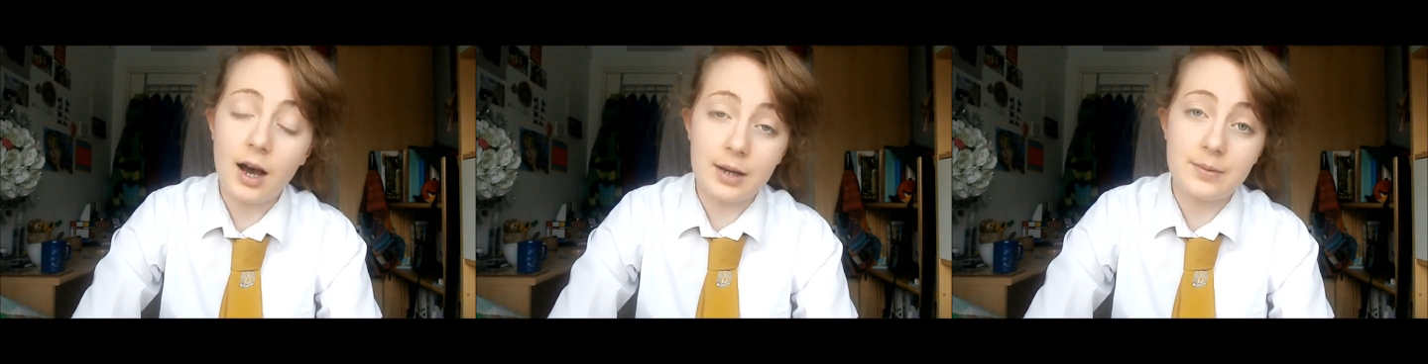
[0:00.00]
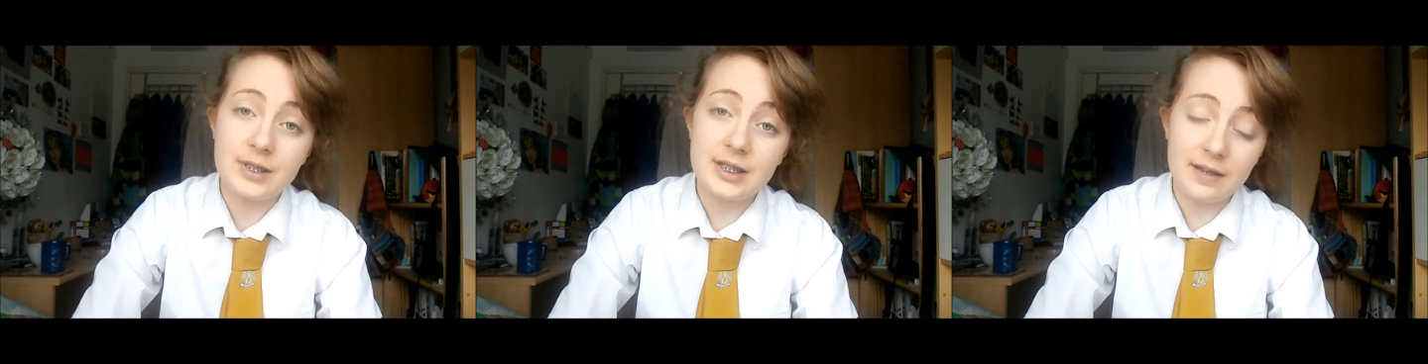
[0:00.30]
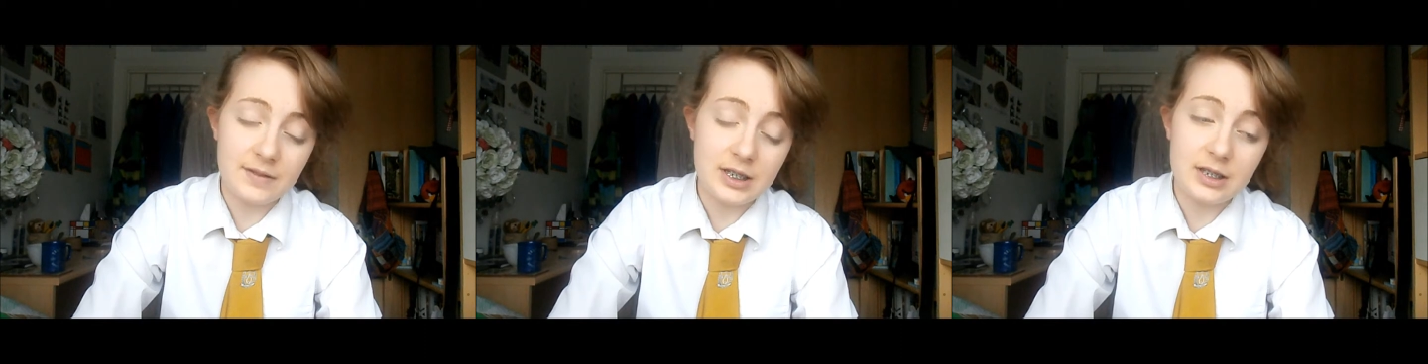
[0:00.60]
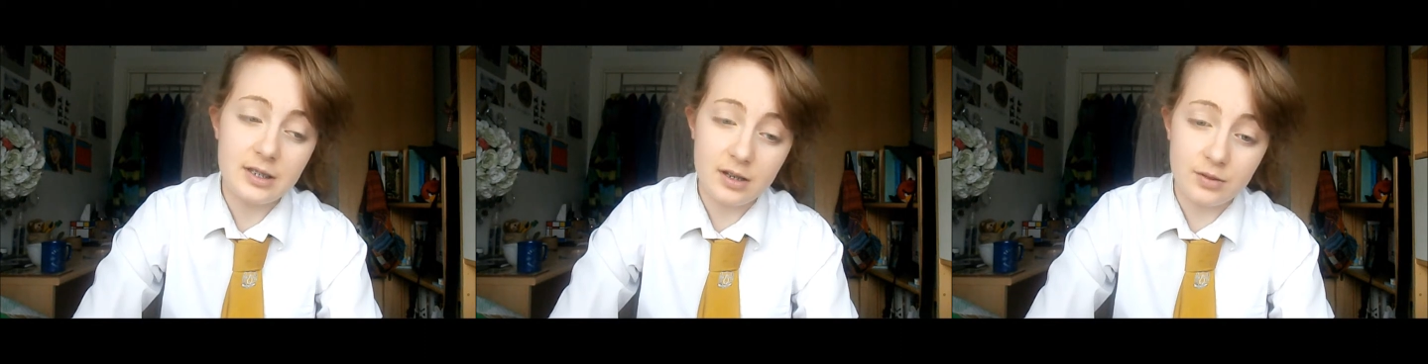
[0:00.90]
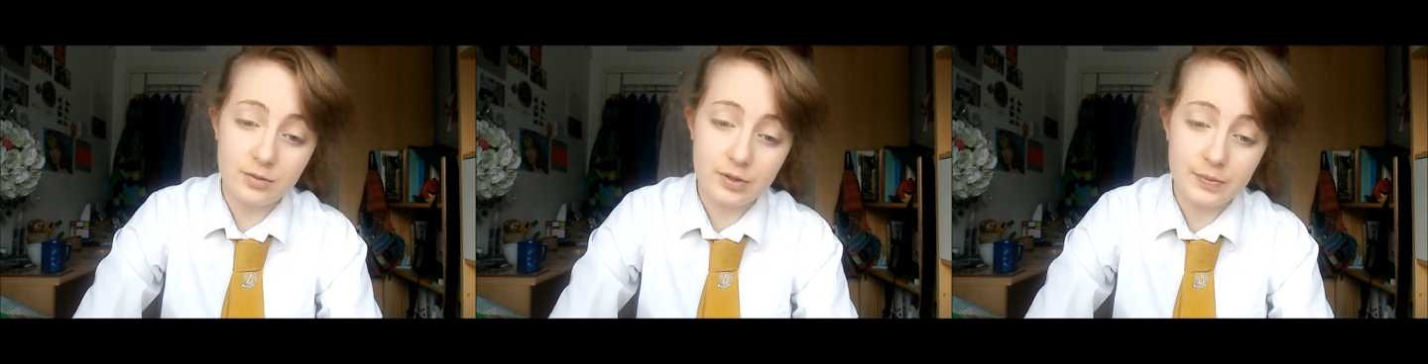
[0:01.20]
I was 7 years
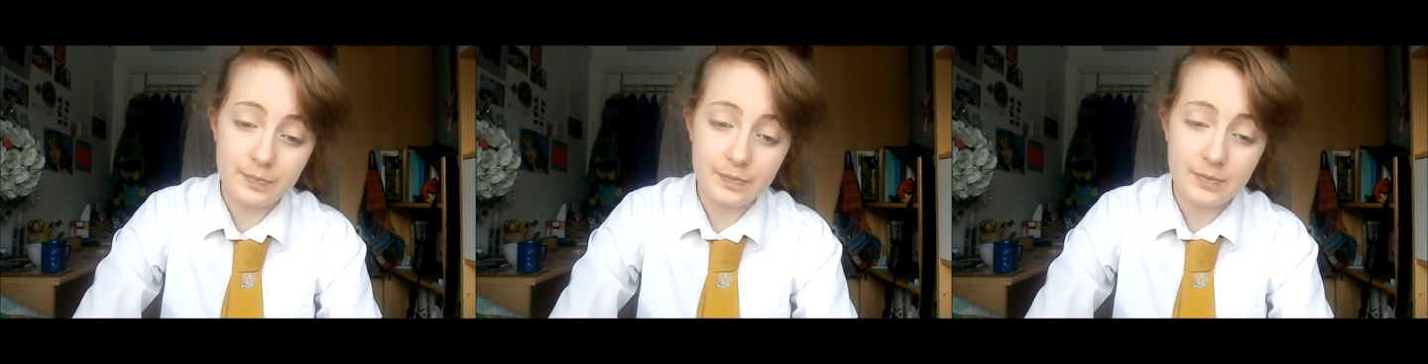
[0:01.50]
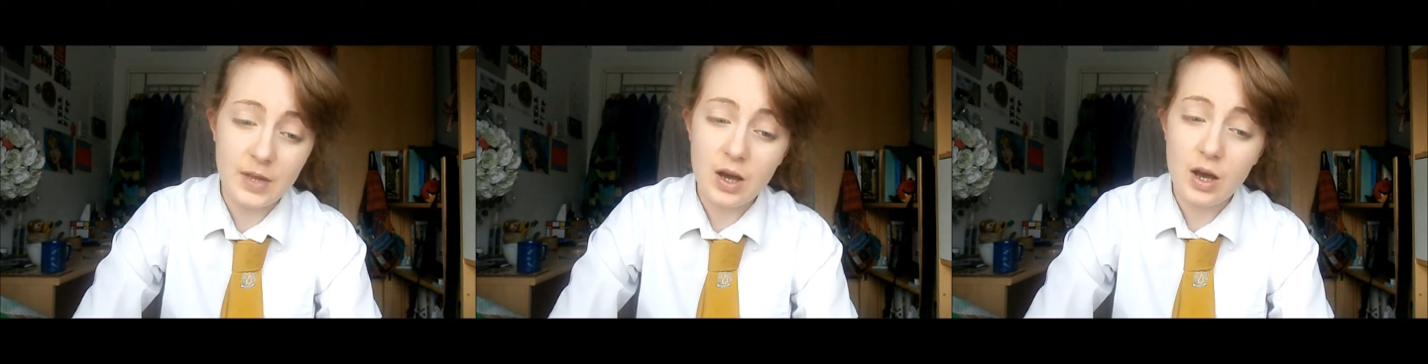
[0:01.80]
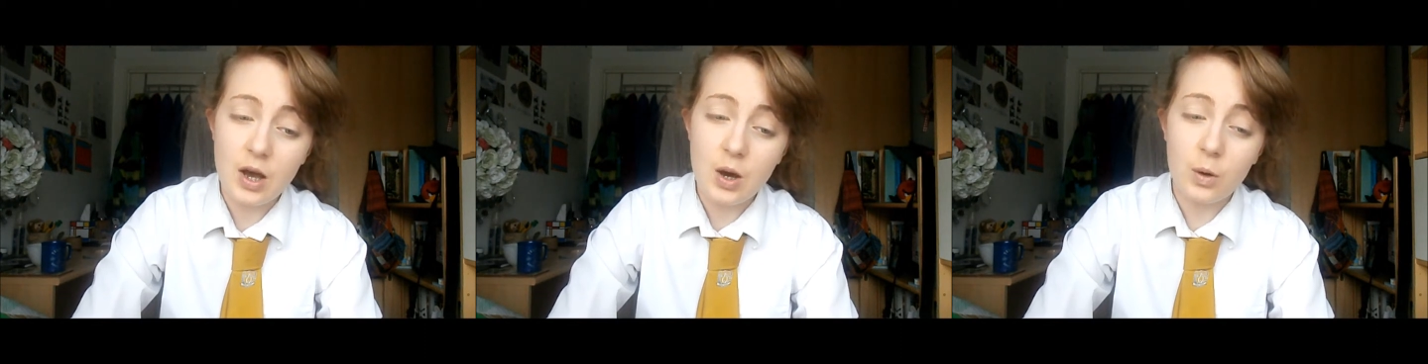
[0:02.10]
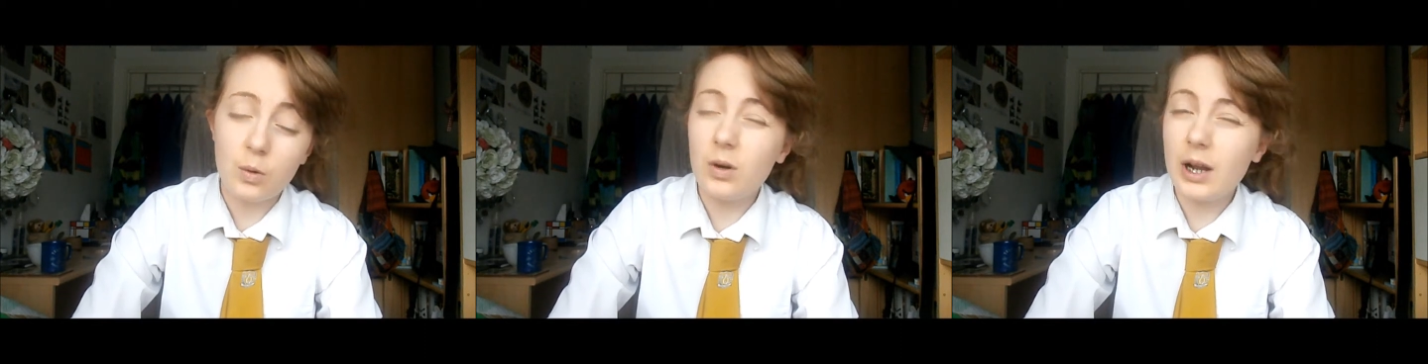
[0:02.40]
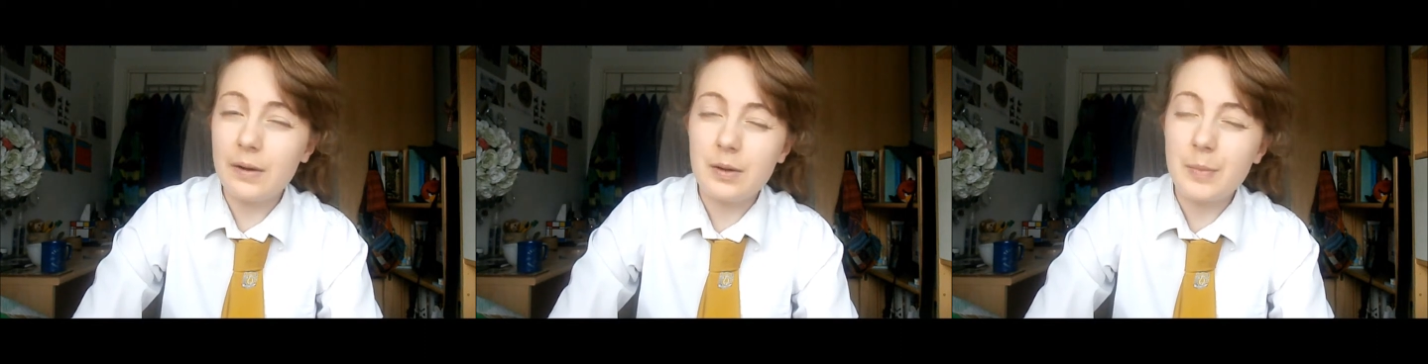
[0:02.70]
old. All
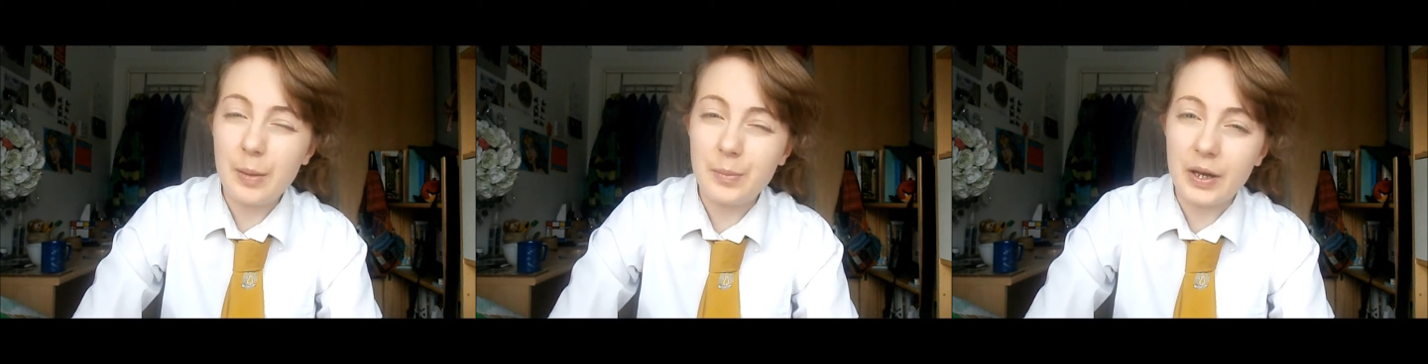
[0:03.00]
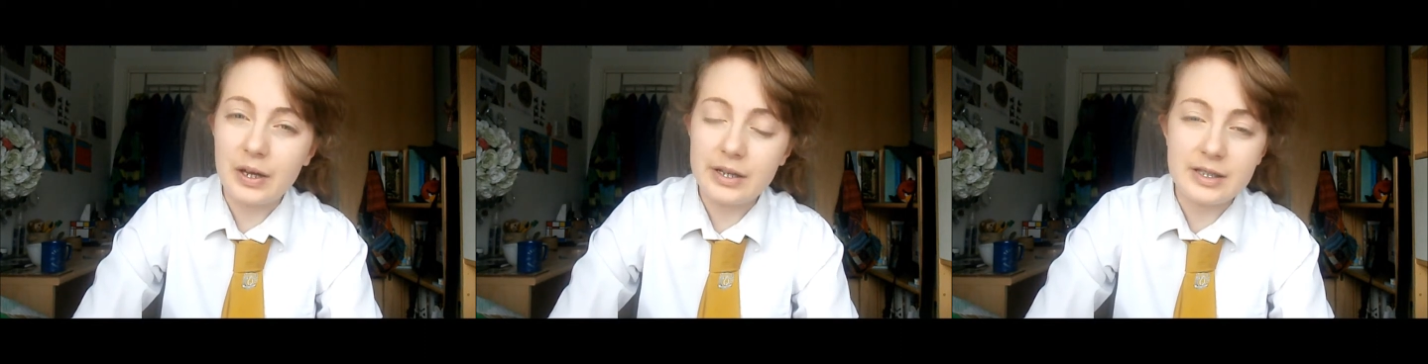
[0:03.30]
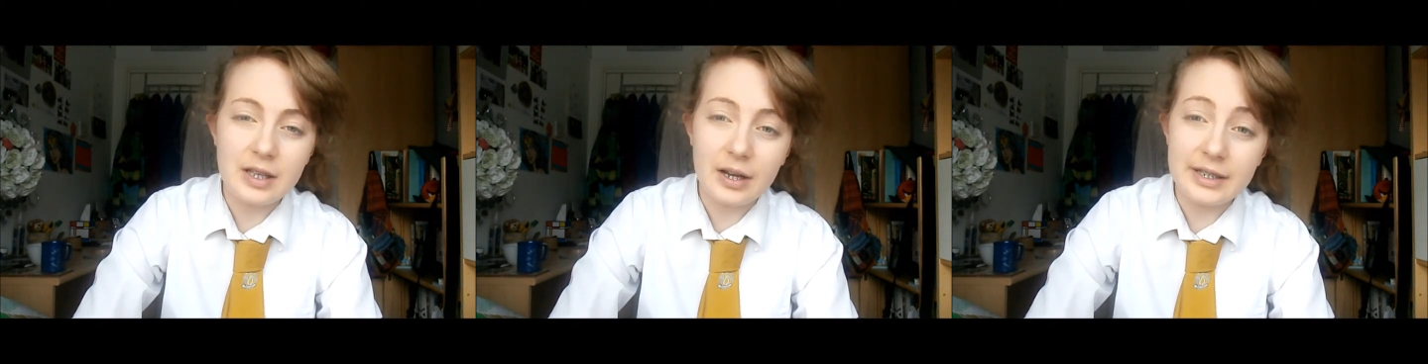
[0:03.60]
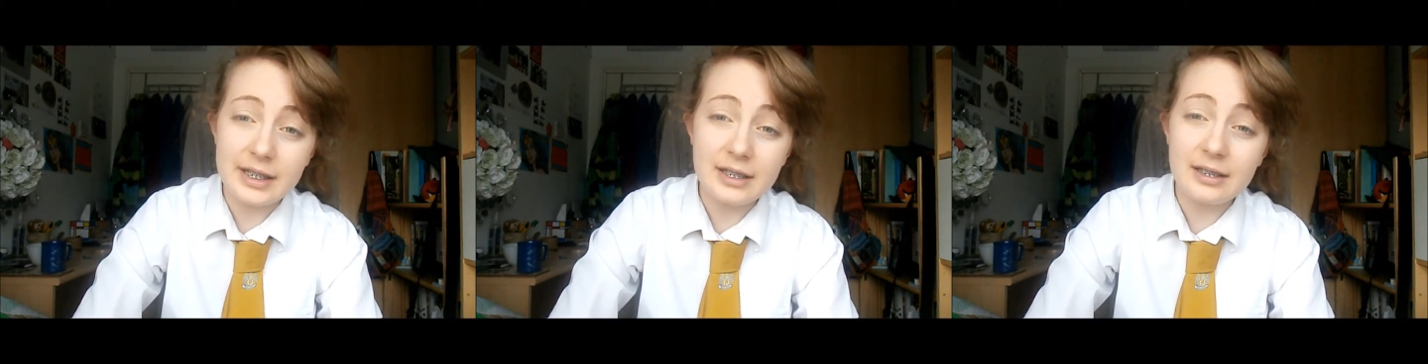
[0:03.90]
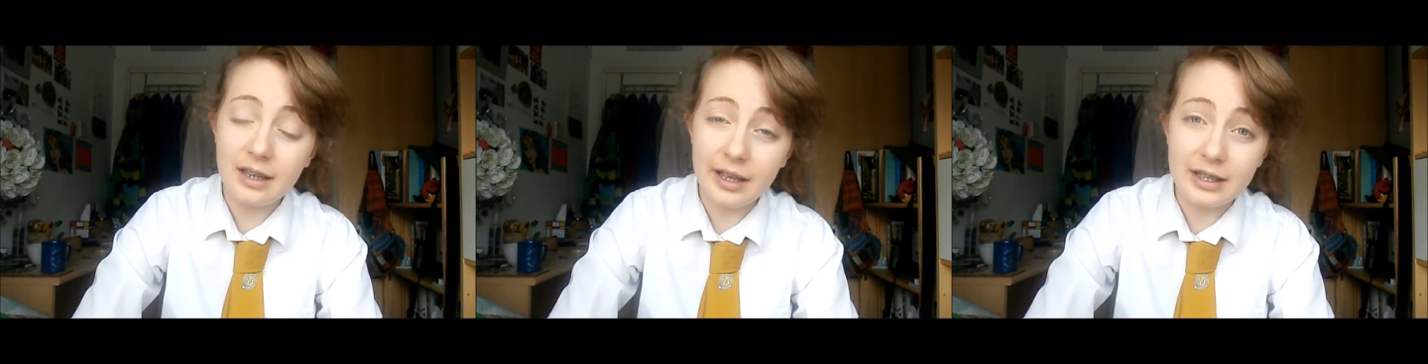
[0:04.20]
I remember is that I
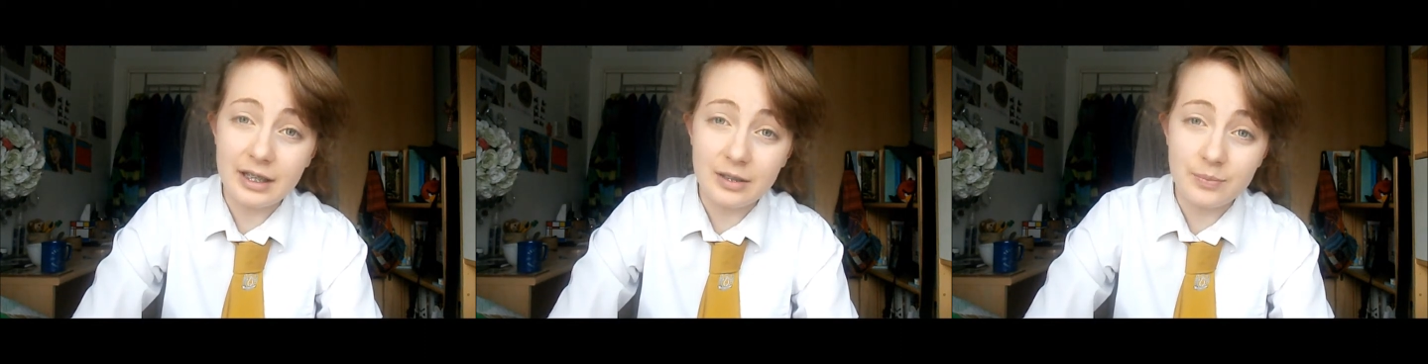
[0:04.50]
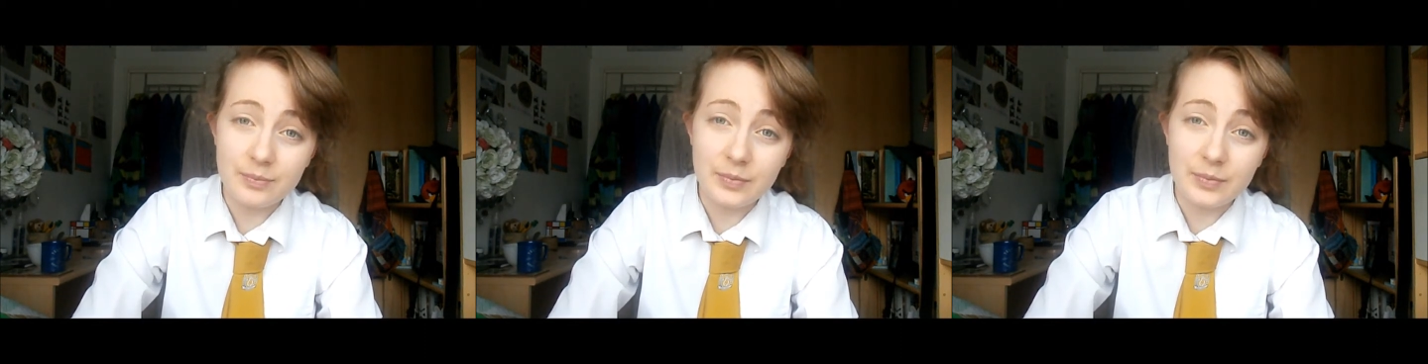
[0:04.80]
didn't like it